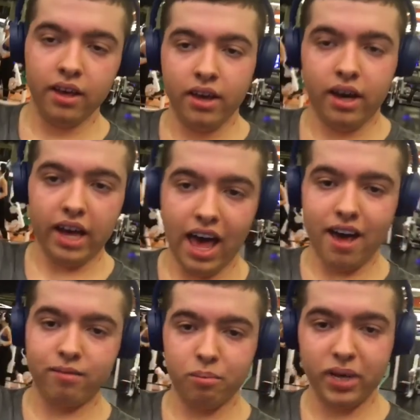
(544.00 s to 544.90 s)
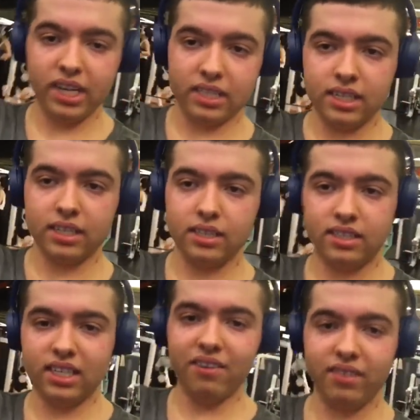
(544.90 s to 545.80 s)
I have a minute and
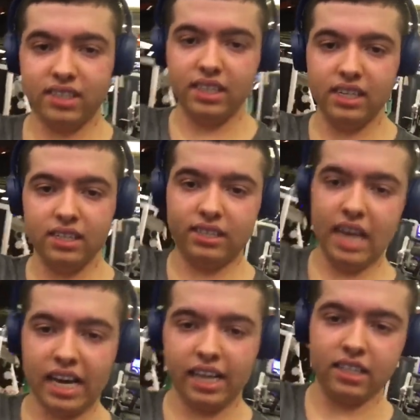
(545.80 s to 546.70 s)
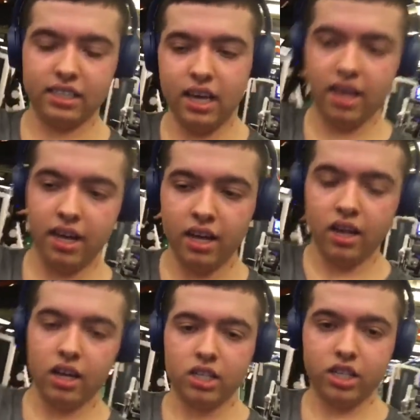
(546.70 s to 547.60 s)
17 seconds
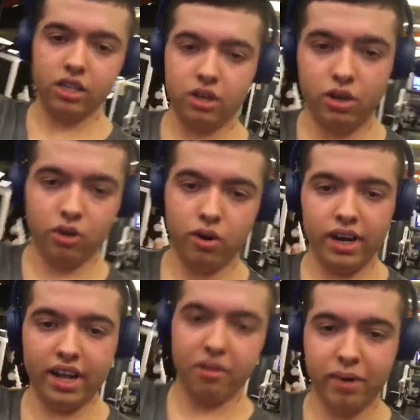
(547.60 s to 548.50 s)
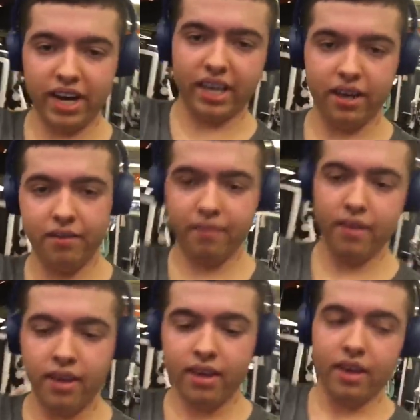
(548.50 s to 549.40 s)
to ride that bike
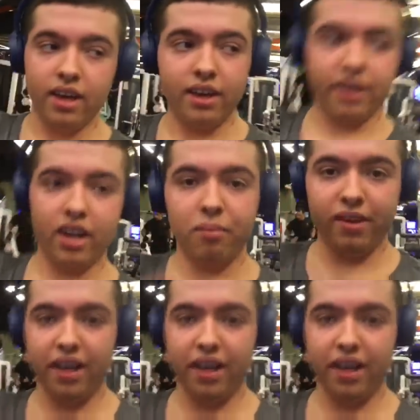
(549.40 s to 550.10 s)
and then I'm done.